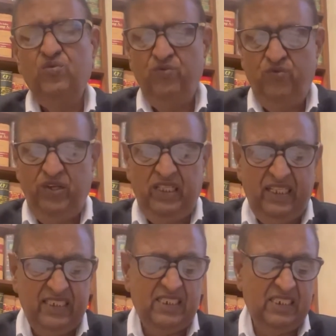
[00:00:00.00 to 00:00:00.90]
with
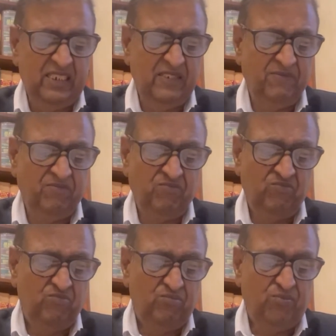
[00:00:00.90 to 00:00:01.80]
this
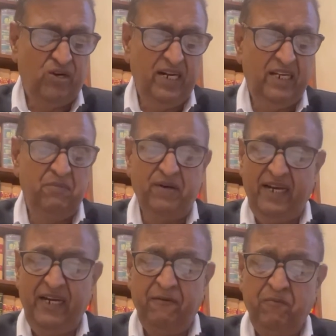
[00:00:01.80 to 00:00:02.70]
point in
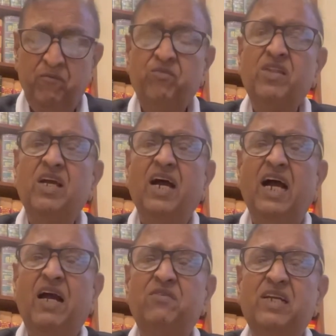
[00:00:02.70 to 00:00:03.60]
mind,
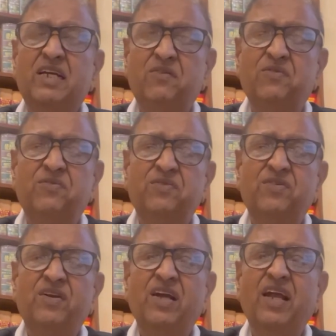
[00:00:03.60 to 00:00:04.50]
I will give
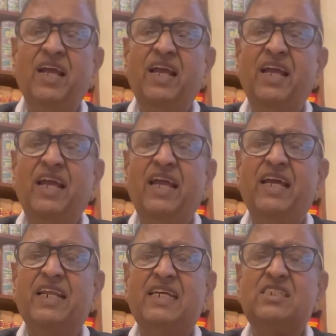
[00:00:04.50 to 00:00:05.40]
a
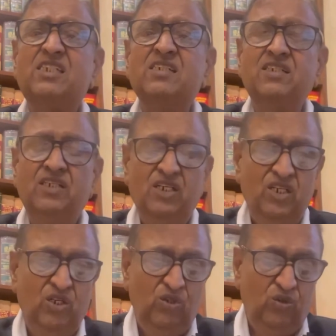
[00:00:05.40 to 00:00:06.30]
rest
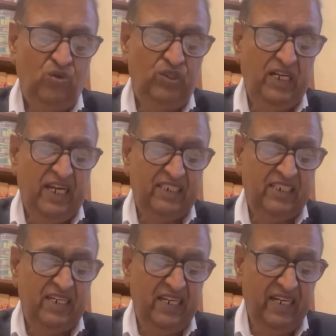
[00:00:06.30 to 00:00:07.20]
to the
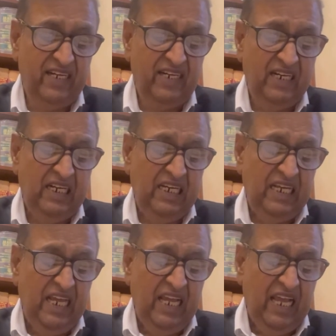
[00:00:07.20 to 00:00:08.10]
lecture here.
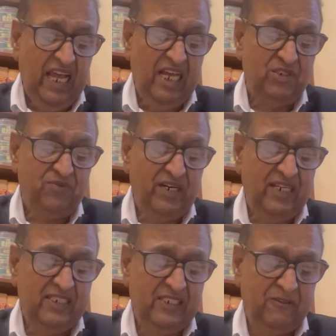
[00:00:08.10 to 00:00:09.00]
As far
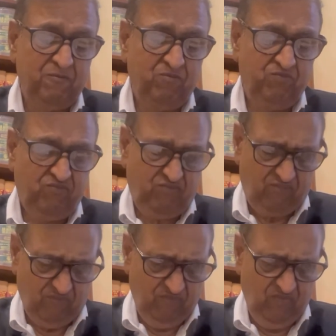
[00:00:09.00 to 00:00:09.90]
as
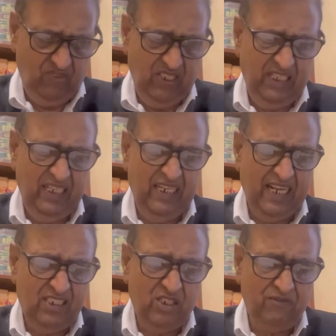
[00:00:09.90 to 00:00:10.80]
the
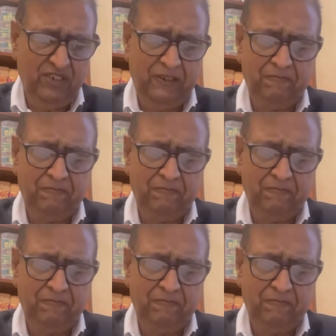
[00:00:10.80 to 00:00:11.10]
rest of the